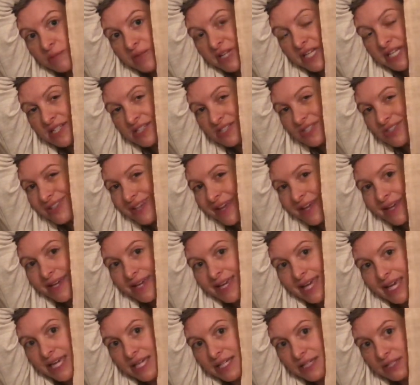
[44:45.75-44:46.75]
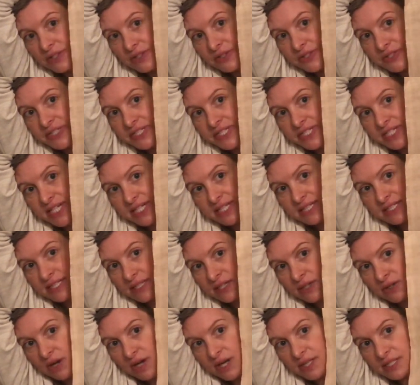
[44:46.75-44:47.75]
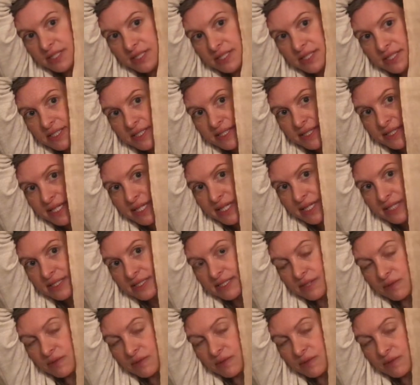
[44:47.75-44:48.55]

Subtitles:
but it's like candlesticks and crosses and things.